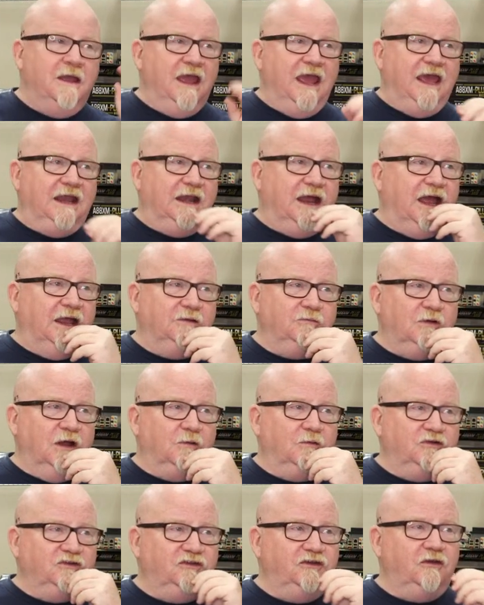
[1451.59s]
and I, I
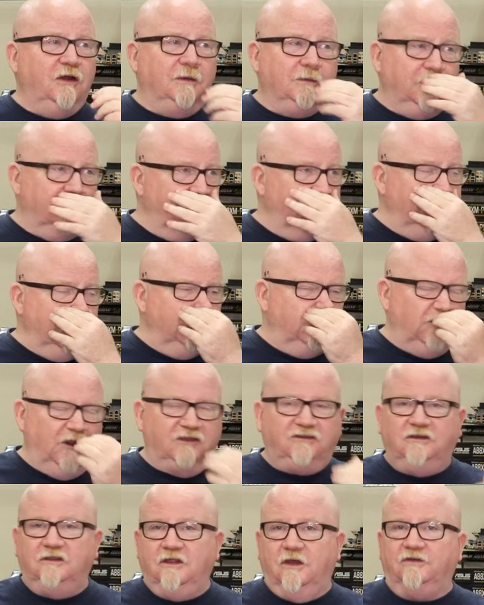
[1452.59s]
want you to know I'm going to be
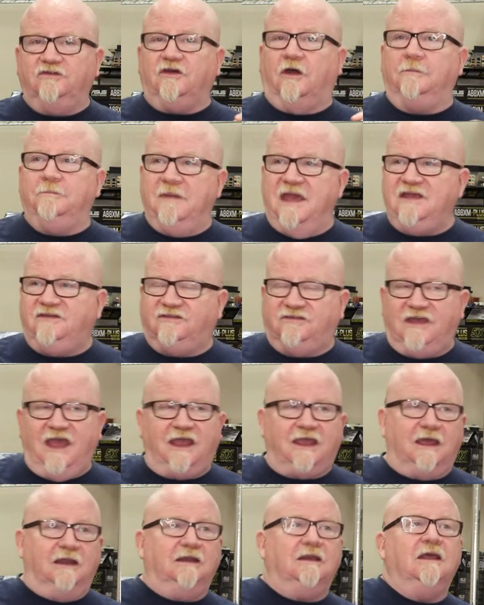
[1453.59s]
addressing those on May
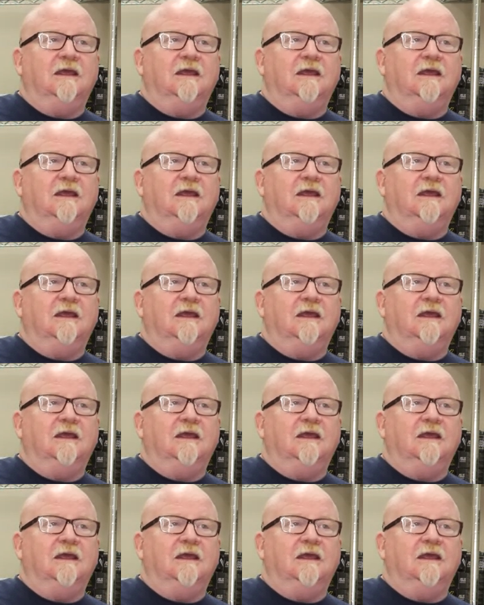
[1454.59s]
2nd.